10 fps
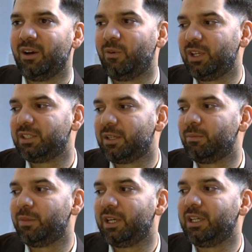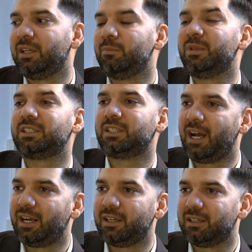once somebody
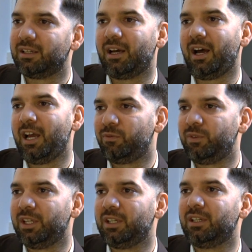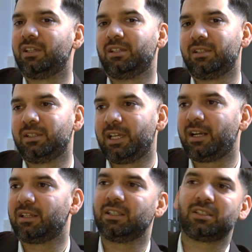misguide, I feel
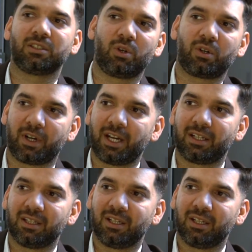that this is not right.